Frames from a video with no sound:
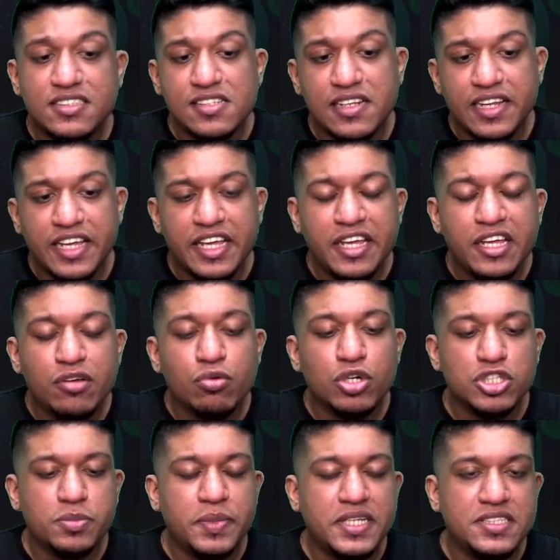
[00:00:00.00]
league
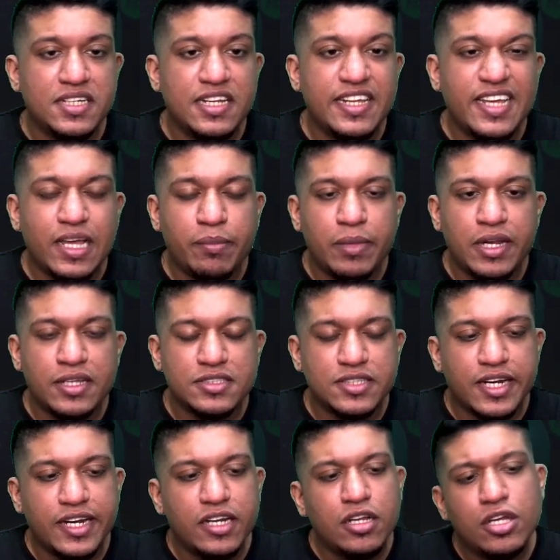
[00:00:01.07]
was basically MLS,
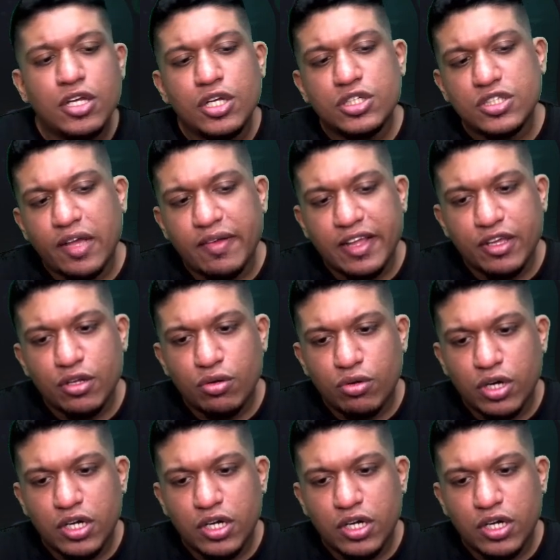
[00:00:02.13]
right? So I'm like, you know what?